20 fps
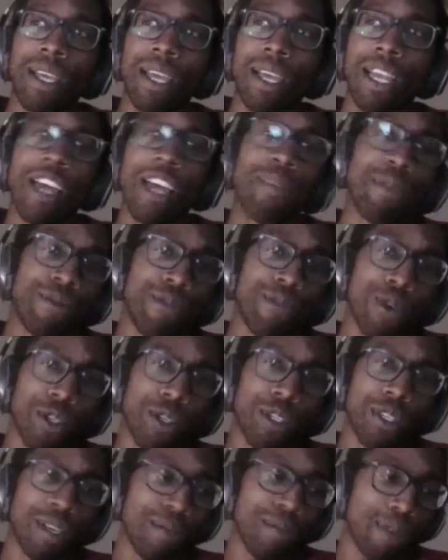I've been
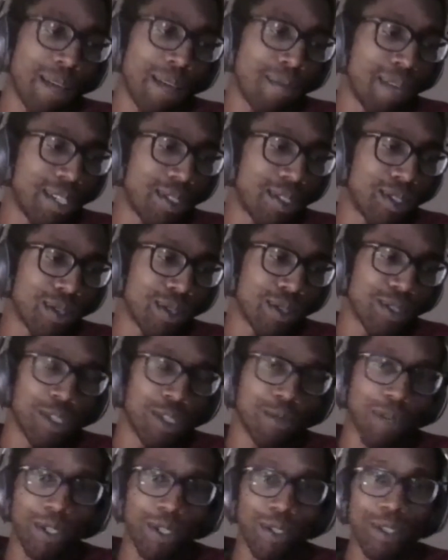fortunate that my mentors and
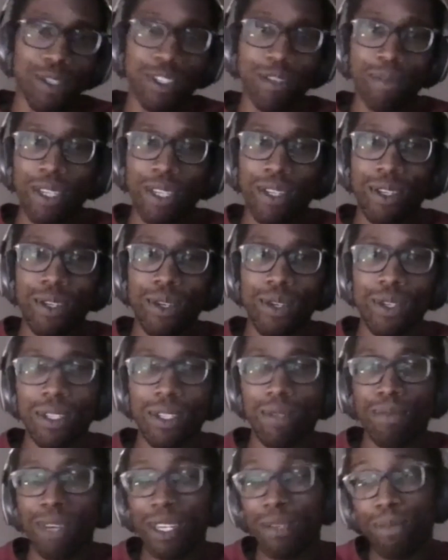sponsors have been good,
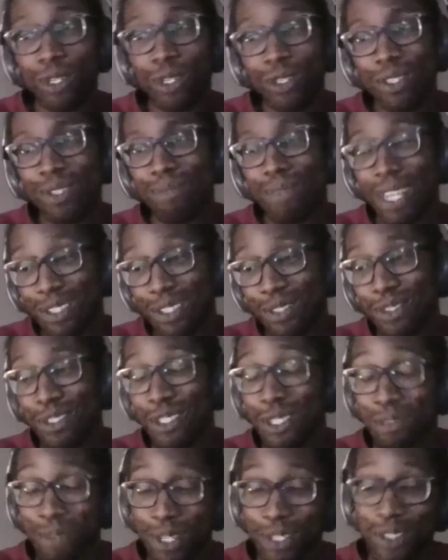and my mentors
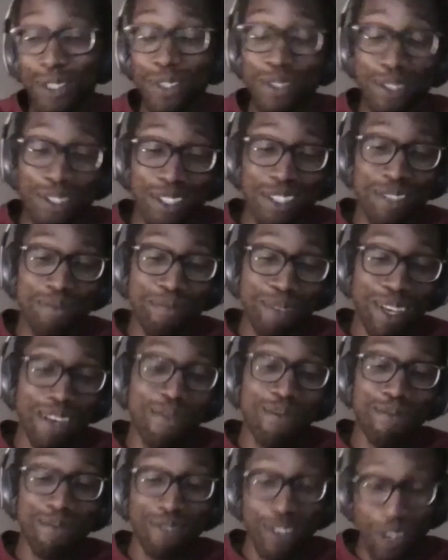and sponsors, by
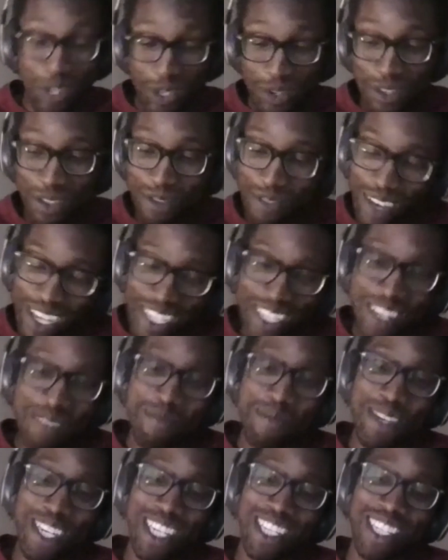virtue of the fact
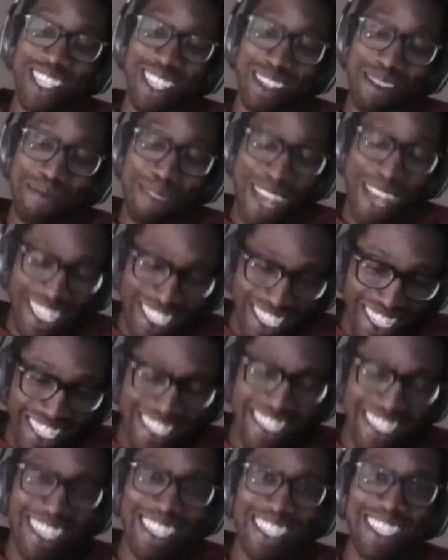I've been a black
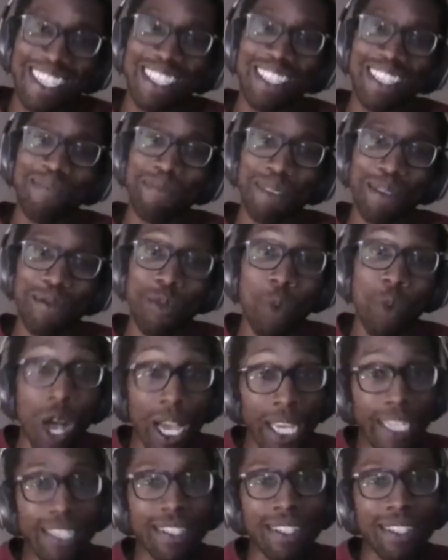geoscientist, have been
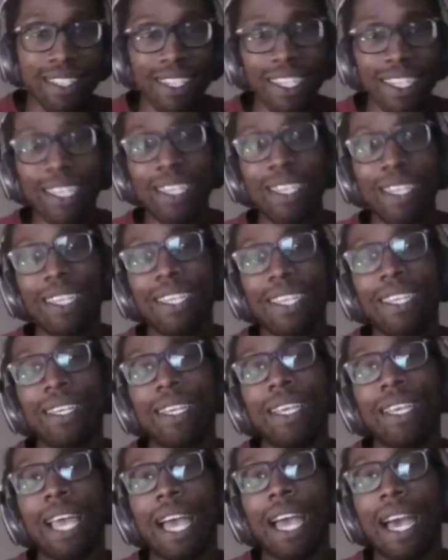white
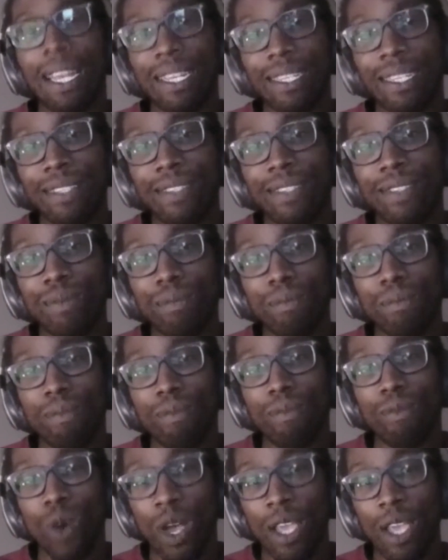and
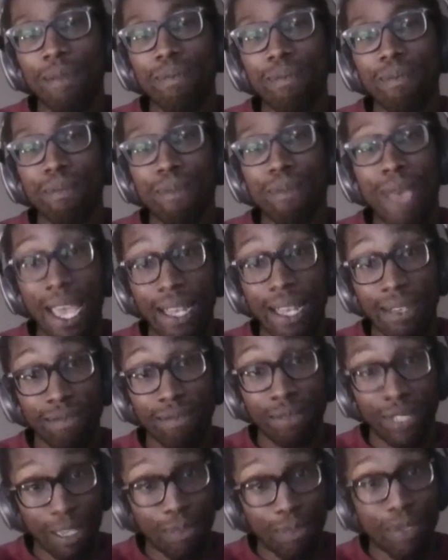white men
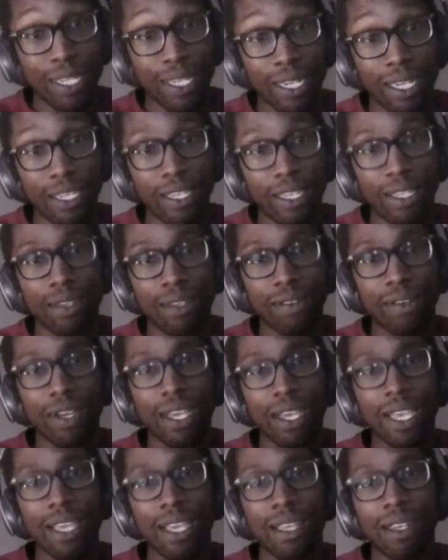typically,
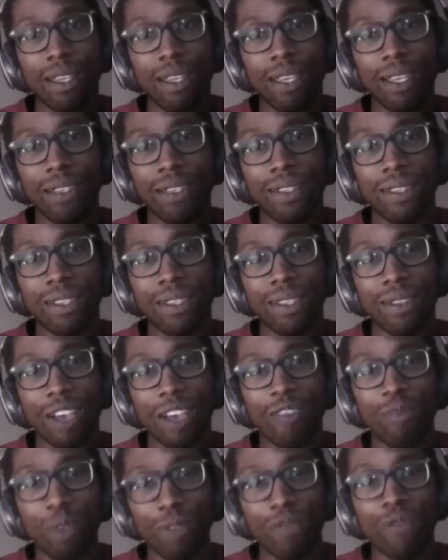right? And
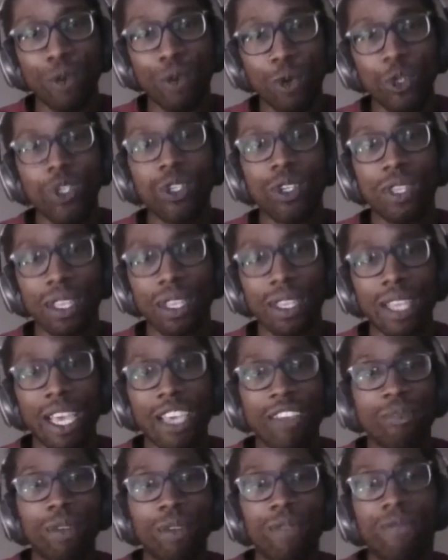I've been fortunate that
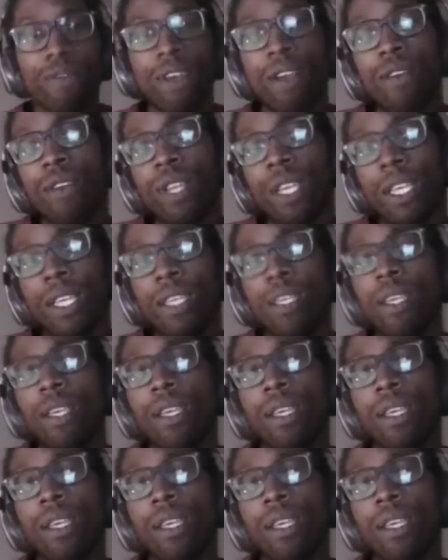they've been very,